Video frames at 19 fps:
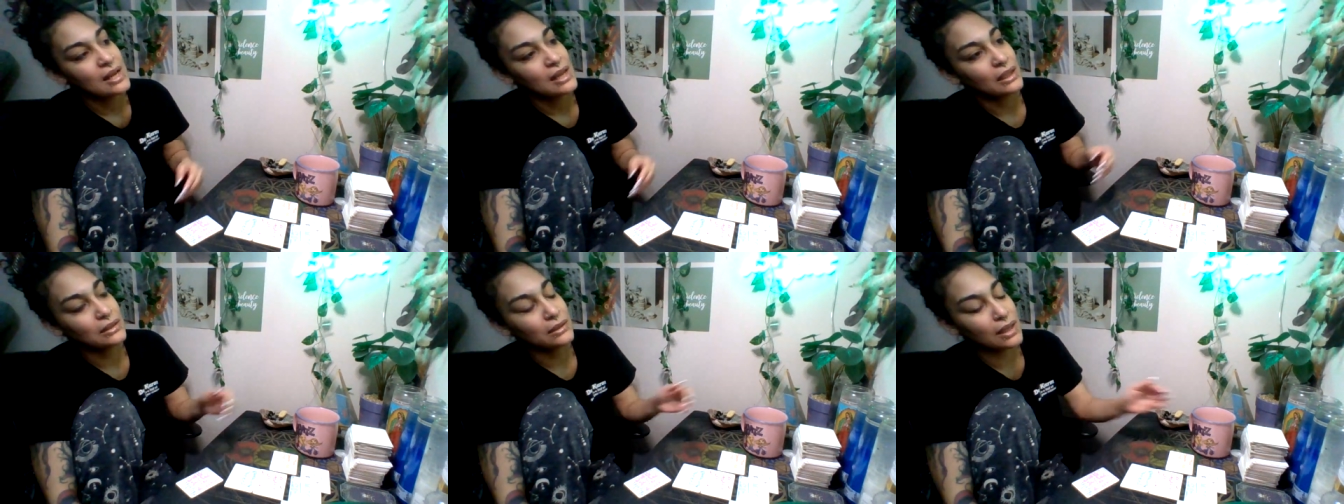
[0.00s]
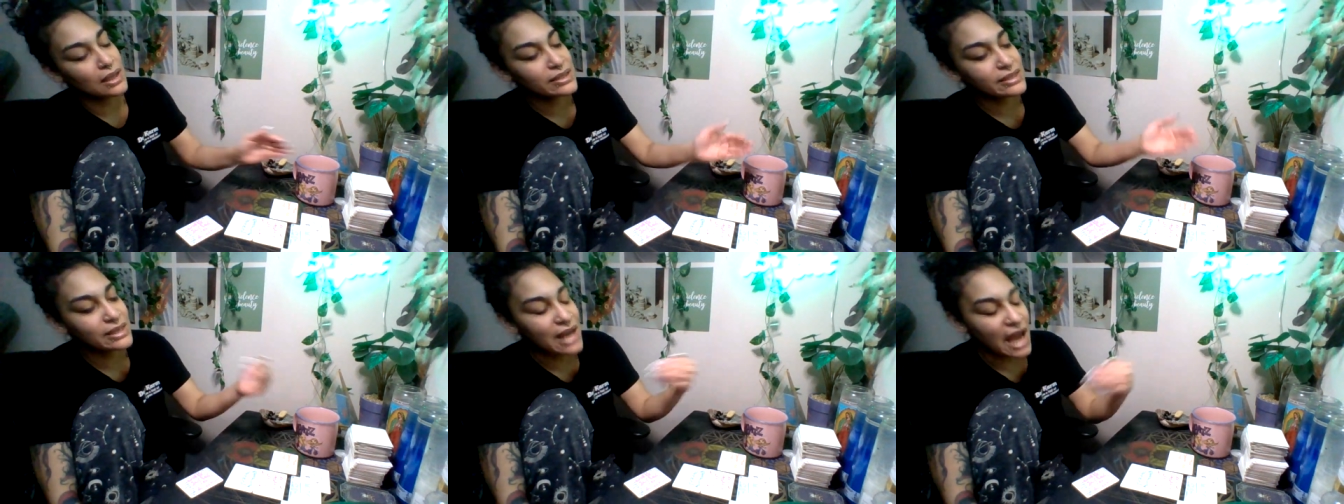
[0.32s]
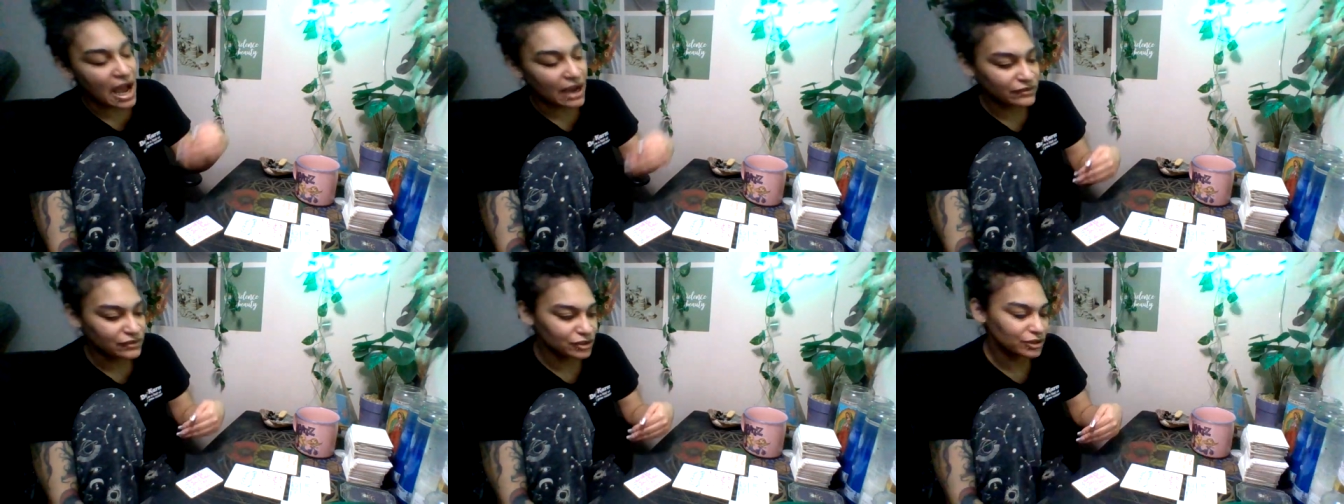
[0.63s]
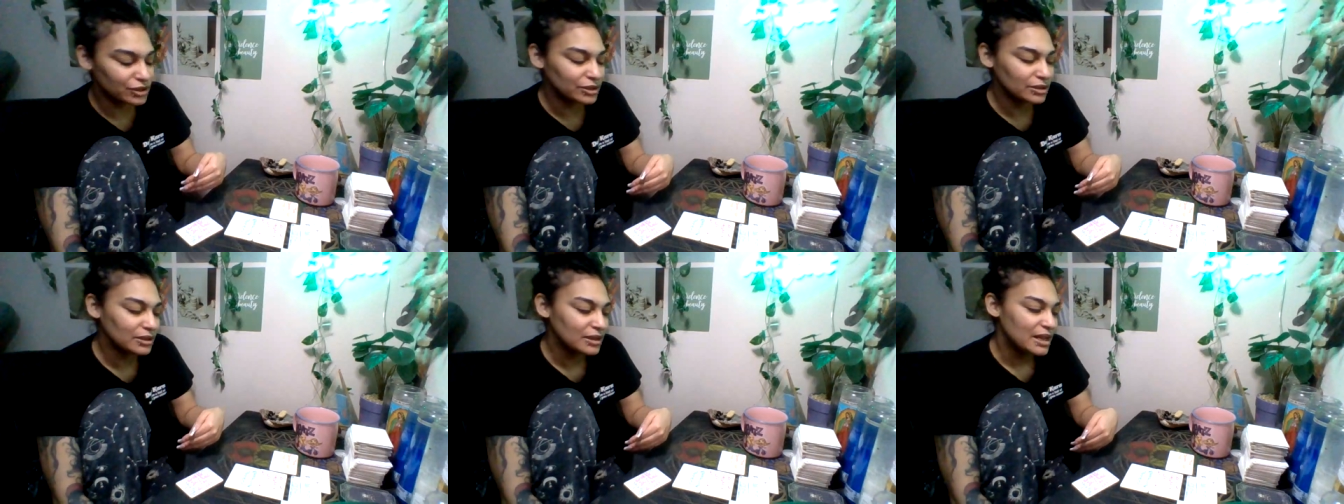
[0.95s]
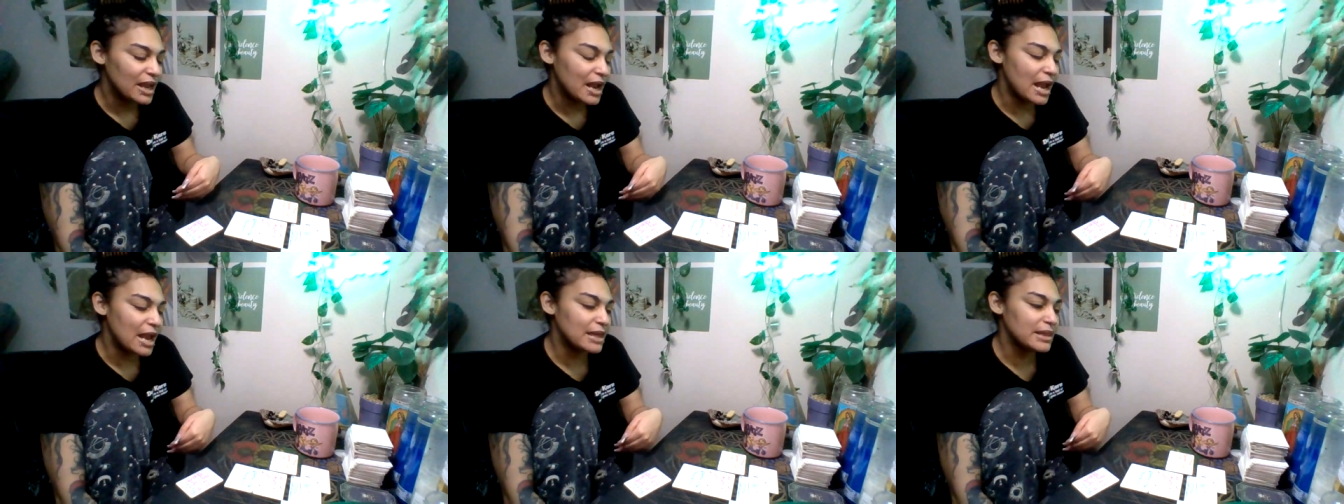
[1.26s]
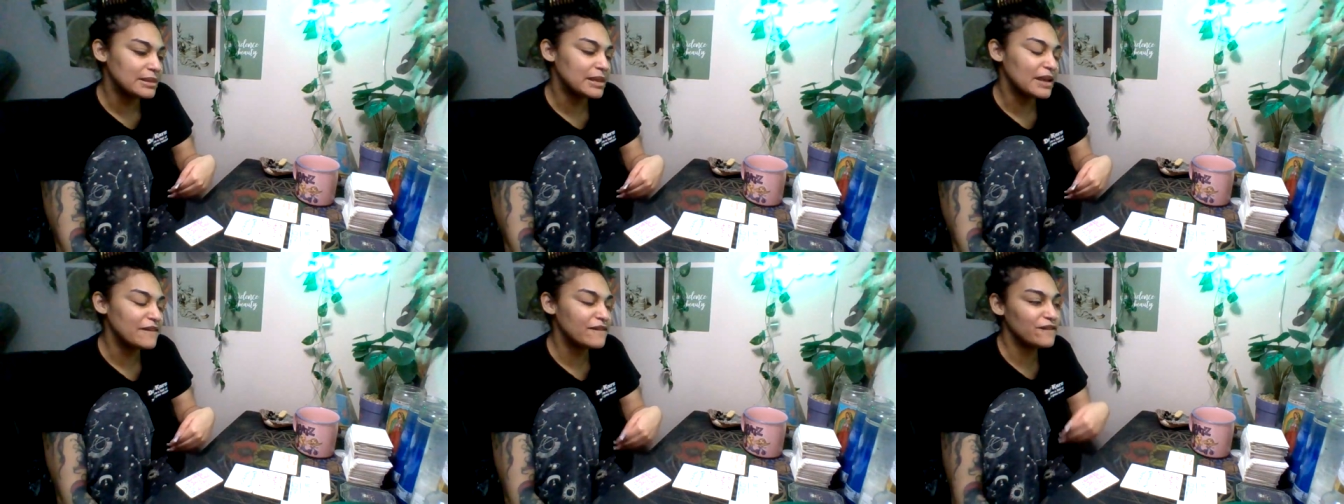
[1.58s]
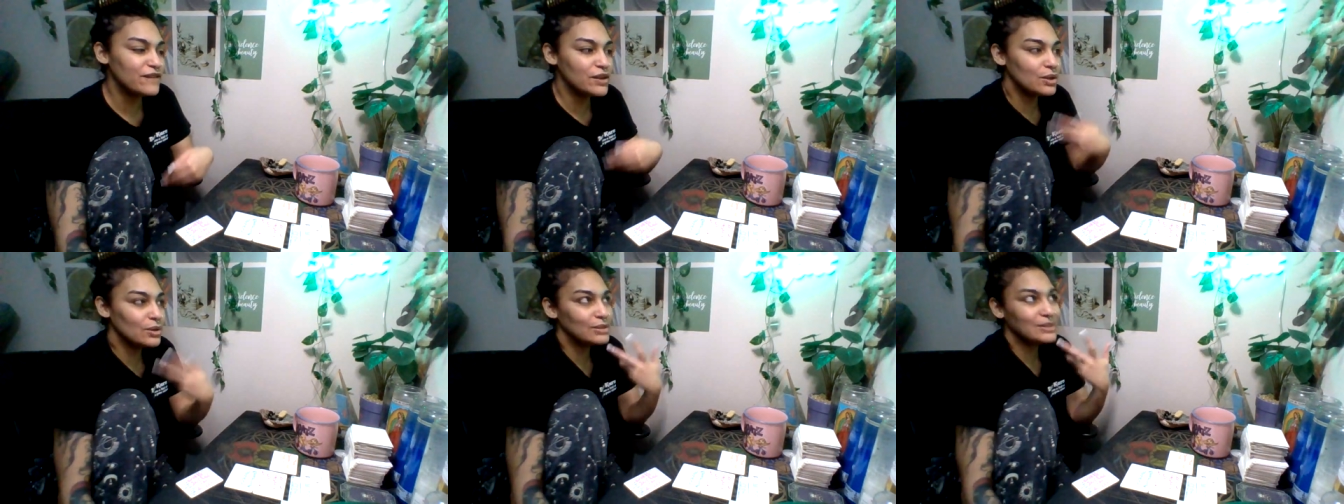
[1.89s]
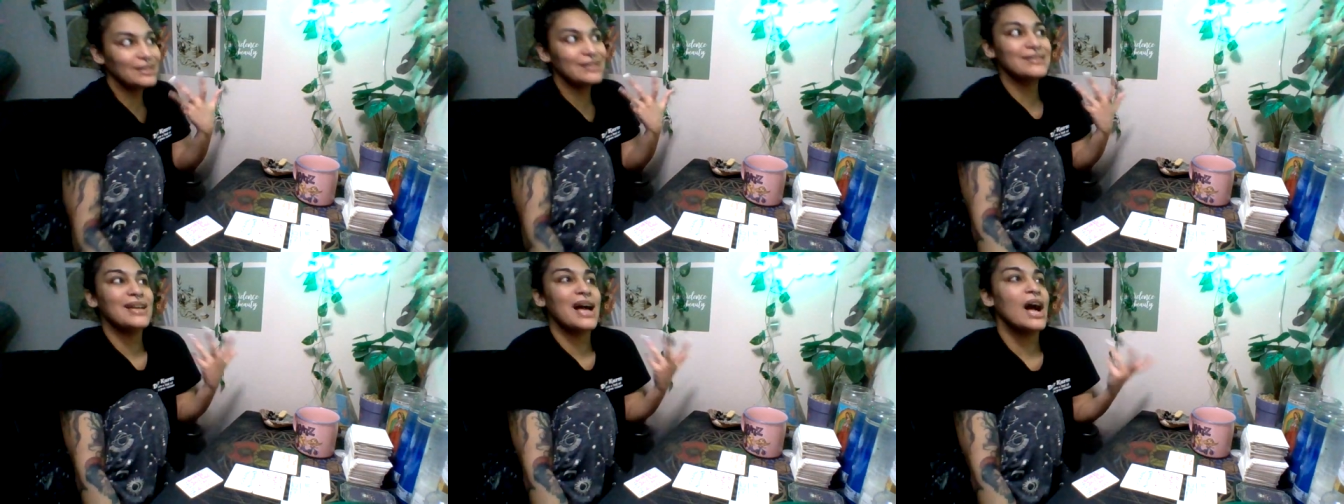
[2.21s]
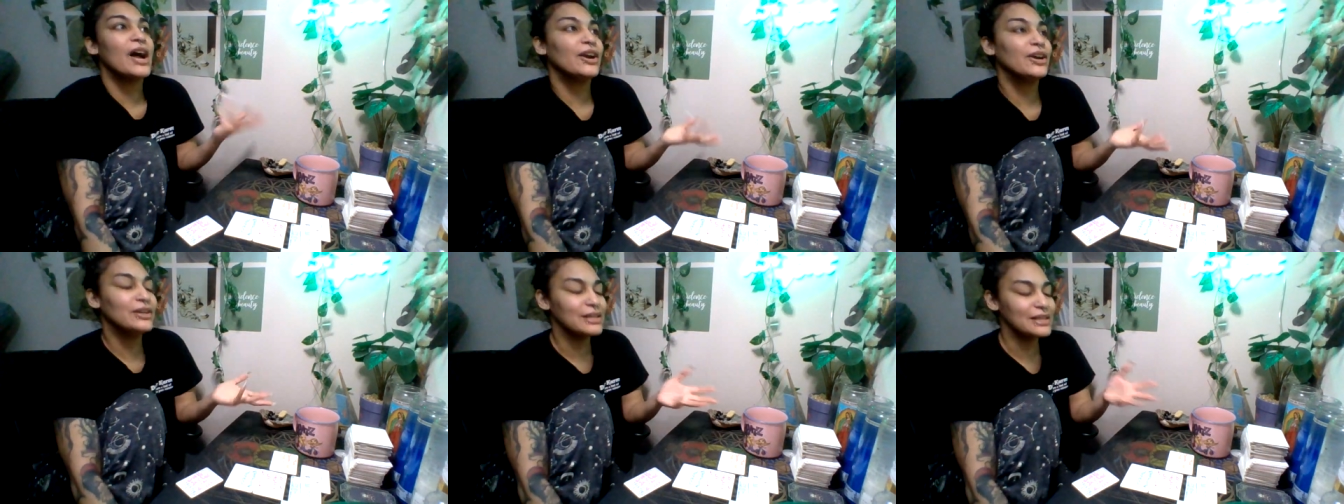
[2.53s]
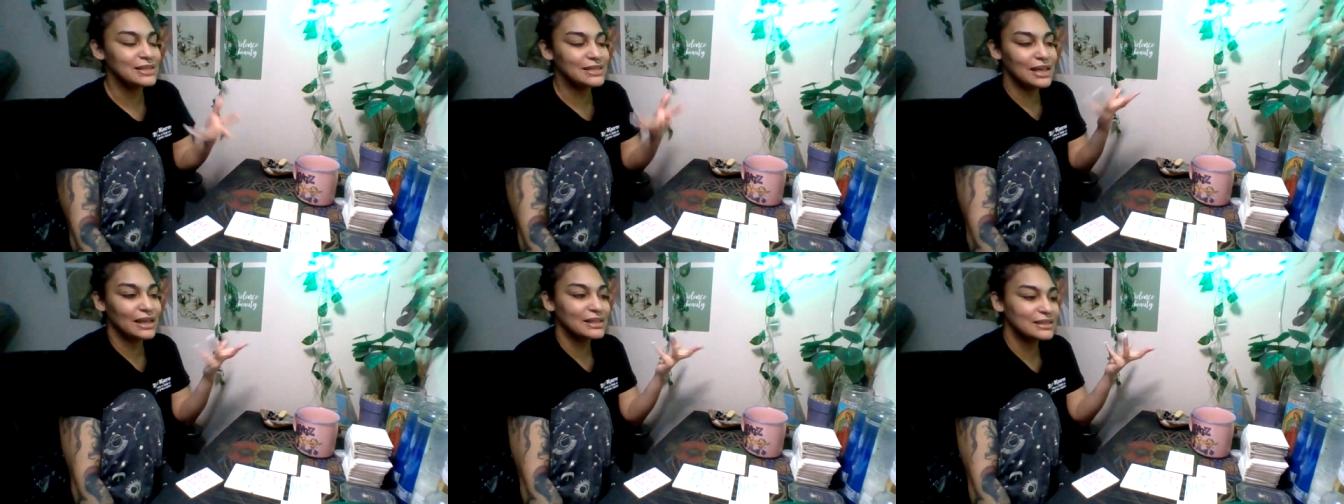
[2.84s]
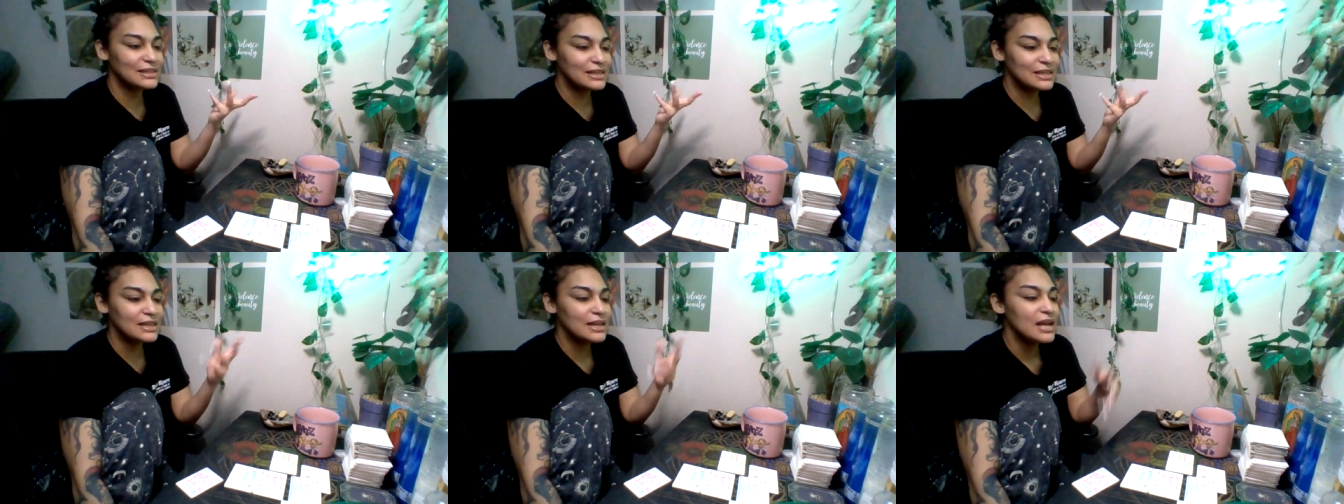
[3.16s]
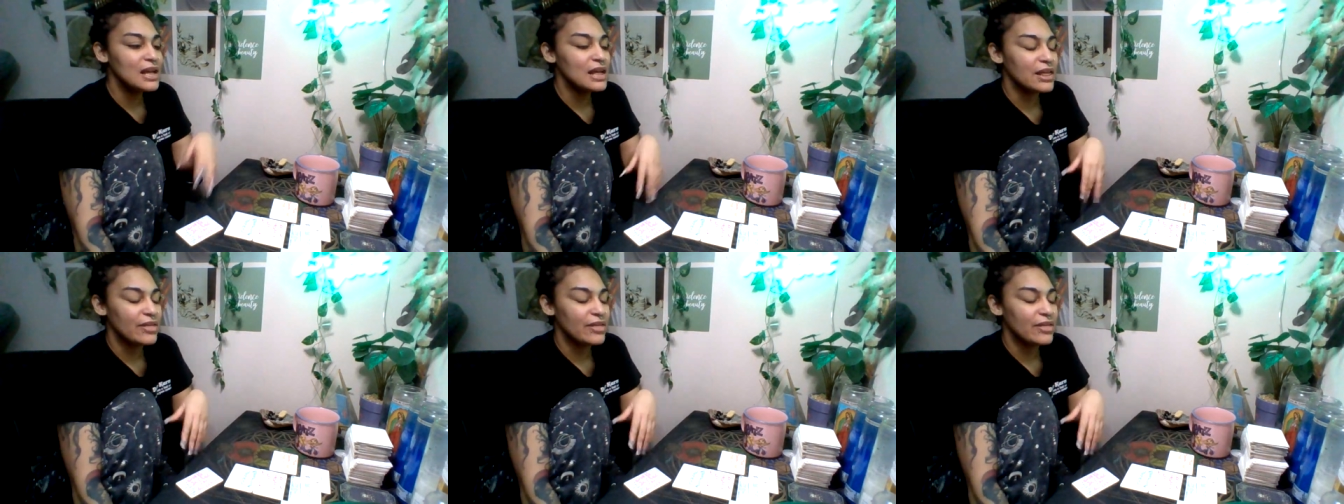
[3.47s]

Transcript: lusted after and they feel desired and sexy,